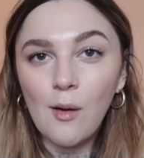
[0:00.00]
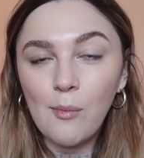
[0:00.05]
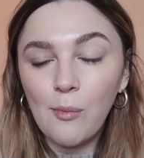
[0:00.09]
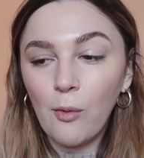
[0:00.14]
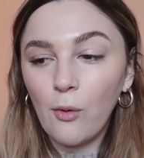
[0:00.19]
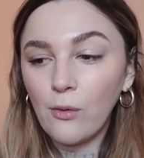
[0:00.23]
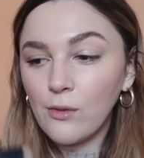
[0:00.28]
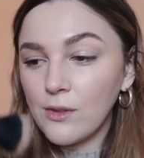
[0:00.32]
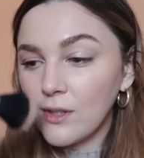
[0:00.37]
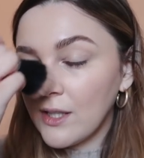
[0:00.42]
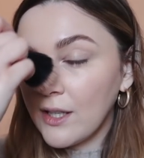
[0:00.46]
a
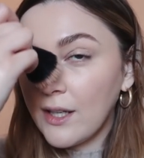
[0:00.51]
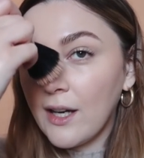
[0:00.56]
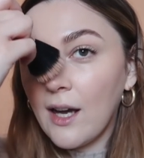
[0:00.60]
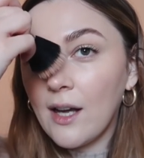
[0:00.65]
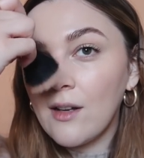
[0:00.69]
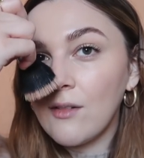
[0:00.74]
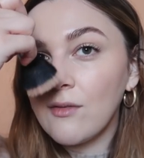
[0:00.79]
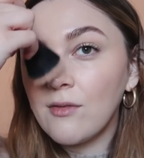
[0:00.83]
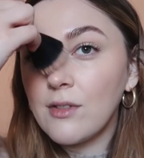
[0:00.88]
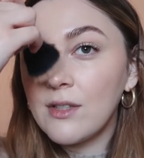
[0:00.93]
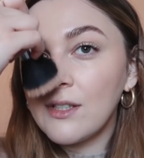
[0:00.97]
bronzer
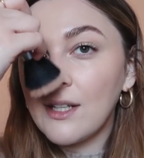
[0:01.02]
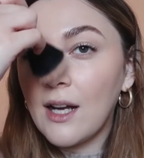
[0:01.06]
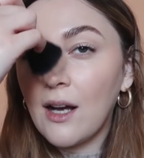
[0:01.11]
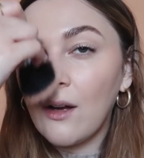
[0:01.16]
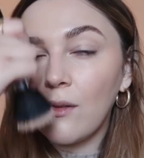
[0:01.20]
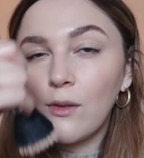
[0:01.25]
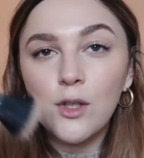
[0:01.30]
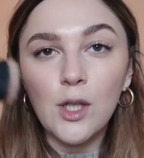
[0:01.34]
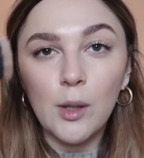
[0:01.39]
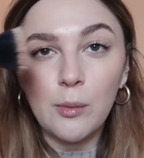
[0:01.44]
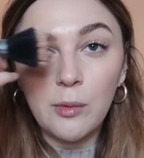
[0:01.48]
kind of
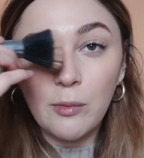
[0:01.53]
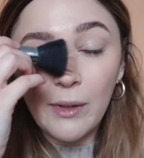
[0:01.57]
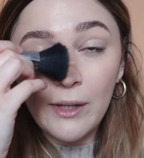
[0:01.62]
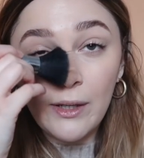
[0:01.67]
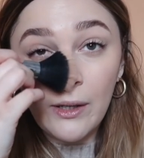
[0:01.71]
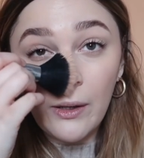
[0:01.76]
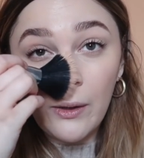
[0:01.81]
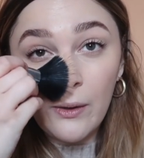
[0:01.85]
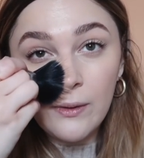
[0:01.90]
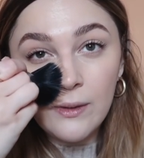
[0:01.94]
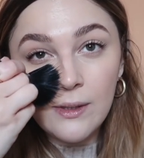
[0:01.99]
down the top of my
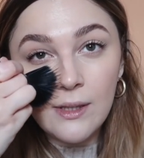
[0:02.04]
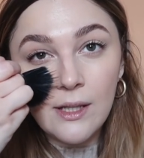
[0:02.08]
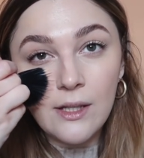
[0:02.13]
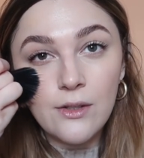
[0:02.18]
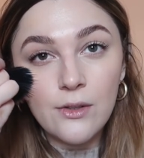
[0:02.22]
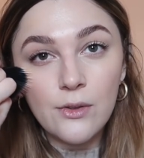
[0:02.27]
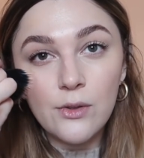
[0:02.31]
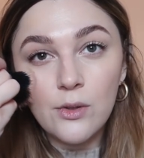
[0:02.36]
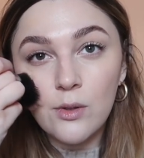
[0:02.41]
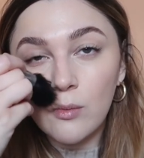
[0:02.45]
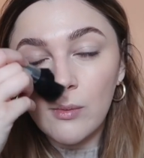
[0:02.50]
nose and
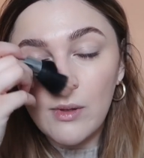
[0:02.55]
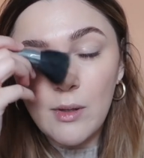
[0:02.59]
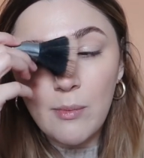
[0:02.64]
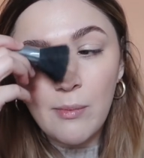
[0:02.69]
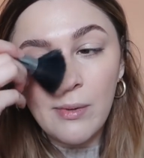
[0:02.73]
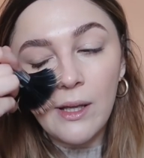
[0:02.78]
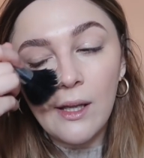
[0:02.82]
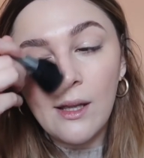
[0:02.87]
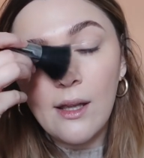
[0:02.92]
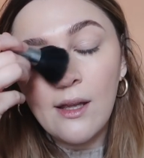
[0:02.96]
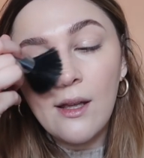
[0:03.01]
then just
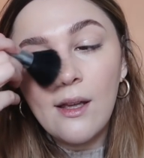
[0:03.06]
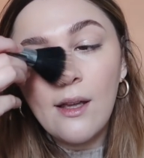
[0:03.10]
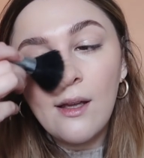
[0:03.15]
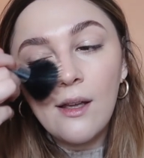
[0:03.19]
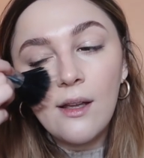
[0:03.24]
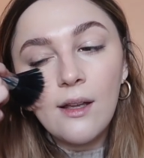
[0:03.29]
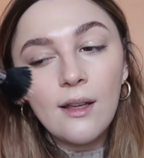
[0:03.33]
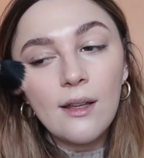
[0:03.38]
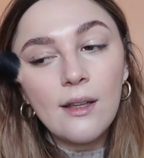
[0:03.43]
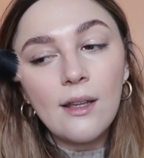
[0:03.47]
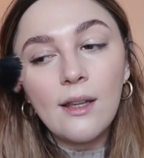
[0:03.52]
sweep it
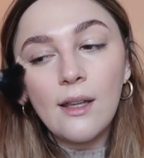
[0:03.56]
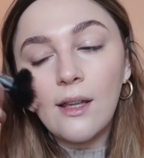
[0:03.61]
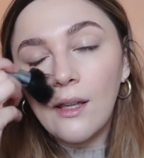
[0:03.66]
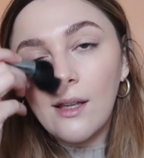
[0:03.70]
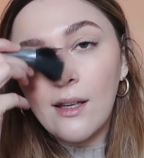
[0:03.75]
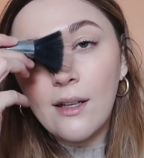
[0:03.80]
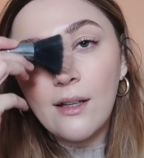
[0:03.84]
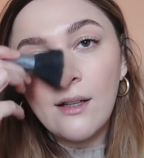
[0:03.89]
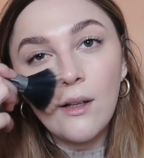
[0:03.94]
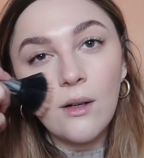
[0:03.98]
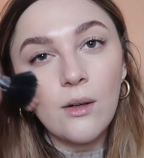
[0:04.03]

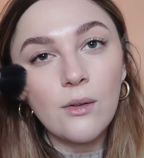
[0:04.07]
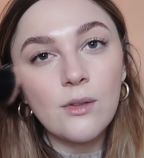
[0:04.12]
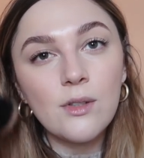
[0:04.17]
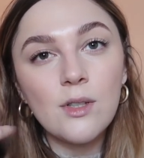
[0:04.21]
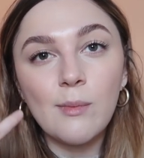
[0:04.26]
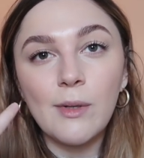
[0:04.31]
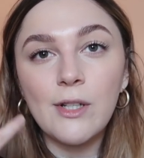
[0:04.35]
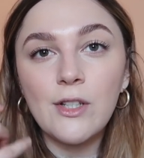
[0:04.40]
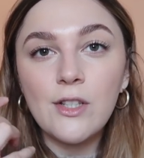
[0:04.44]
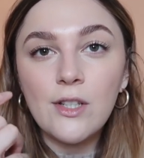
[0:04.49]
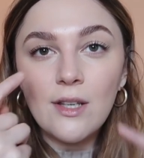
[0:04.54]
here
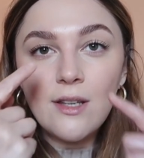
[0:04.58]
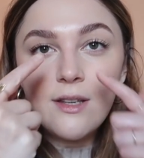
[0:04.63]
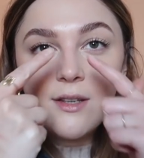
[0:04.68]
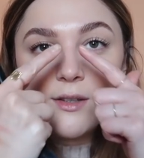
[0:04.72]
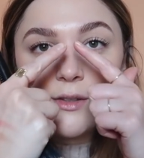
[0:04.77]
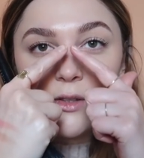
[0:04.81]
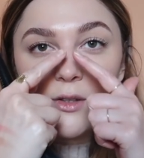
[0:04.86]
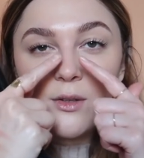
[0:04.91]
onto my cheek.